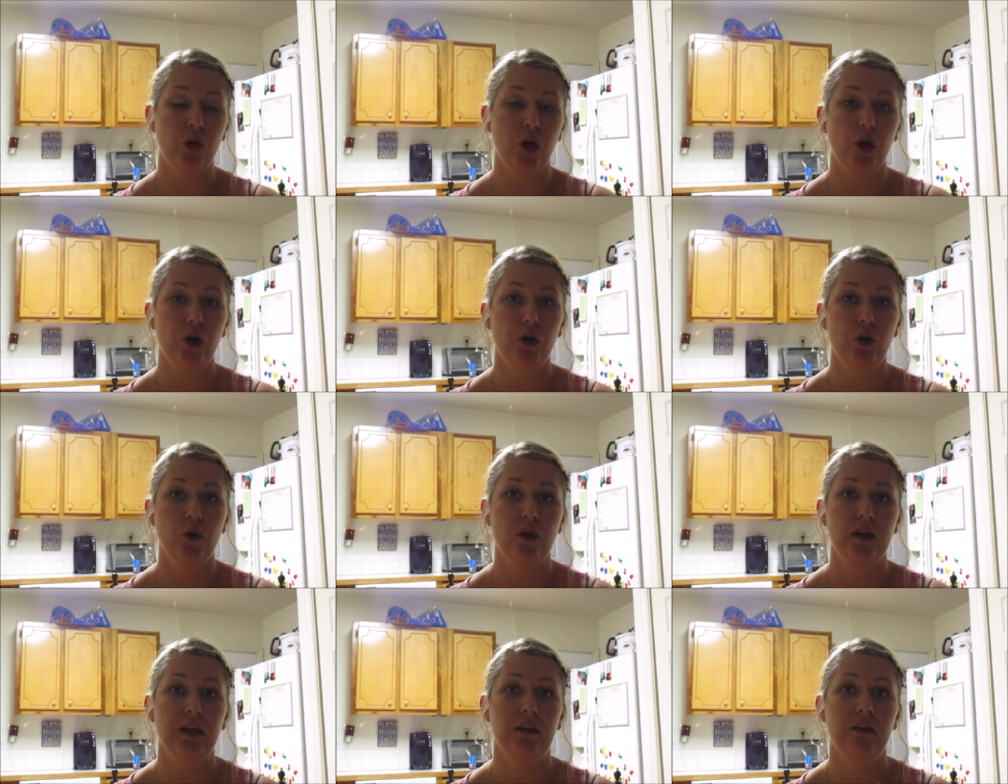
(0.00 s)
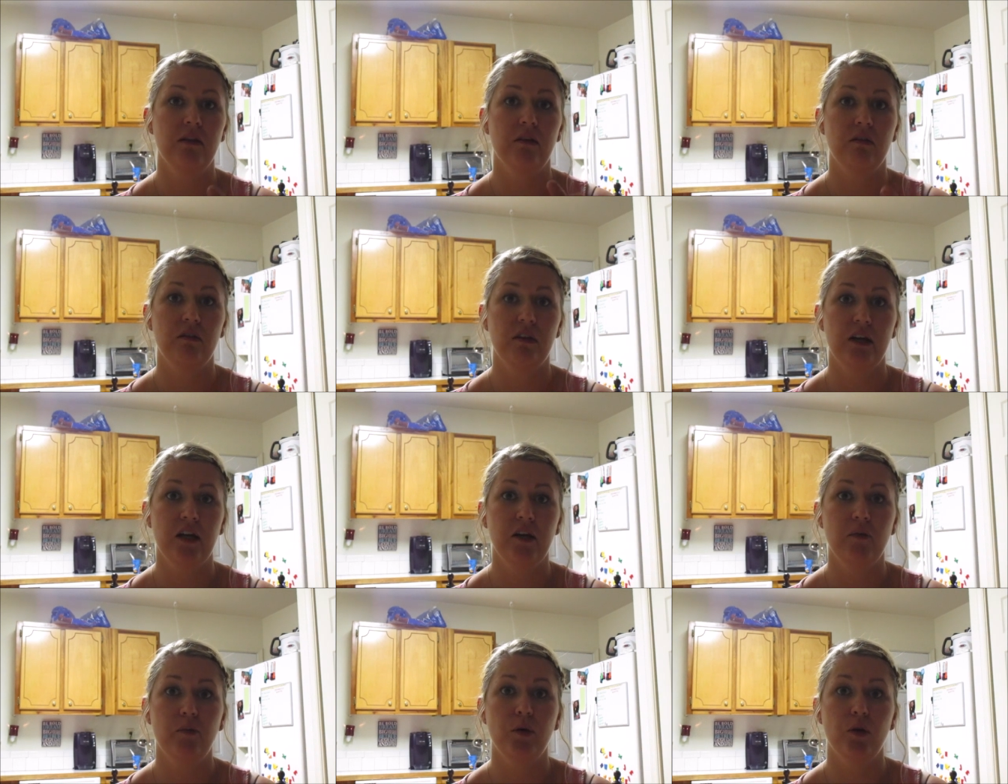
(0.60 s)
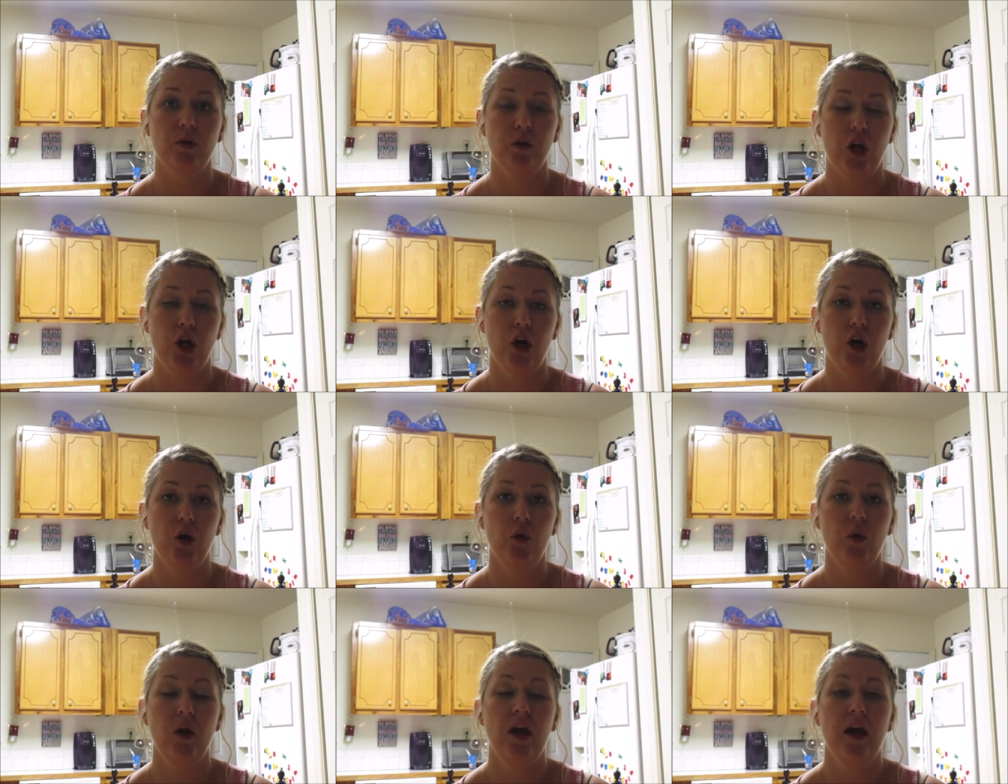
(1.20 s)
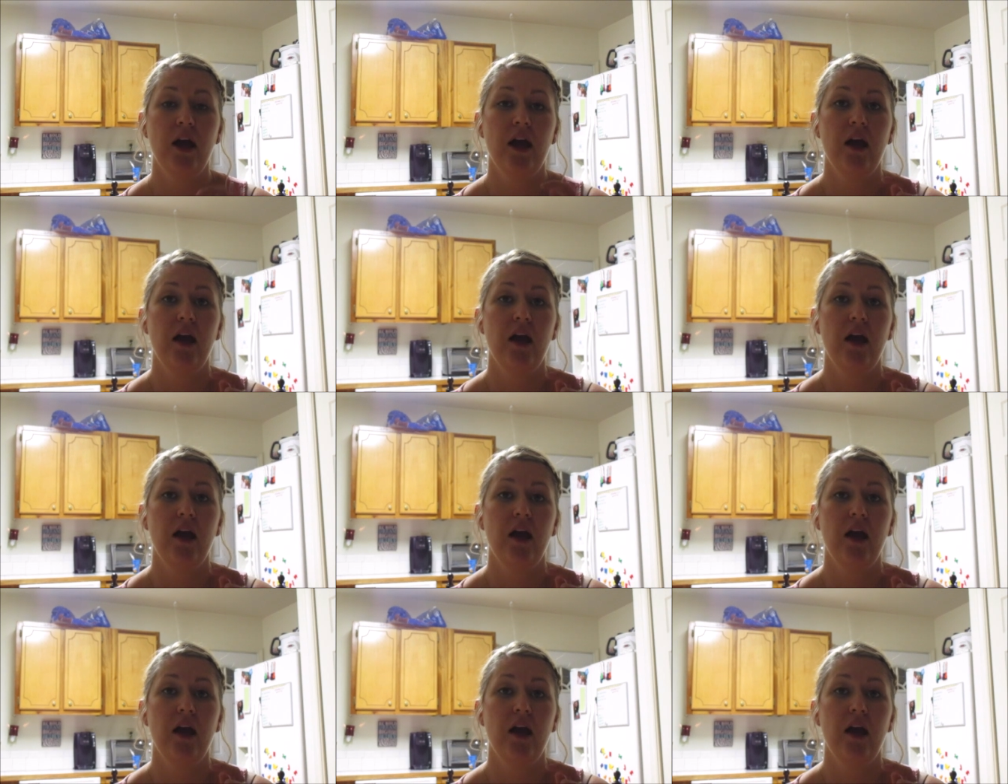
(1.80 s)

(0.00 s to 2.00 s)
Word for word: code in the link below.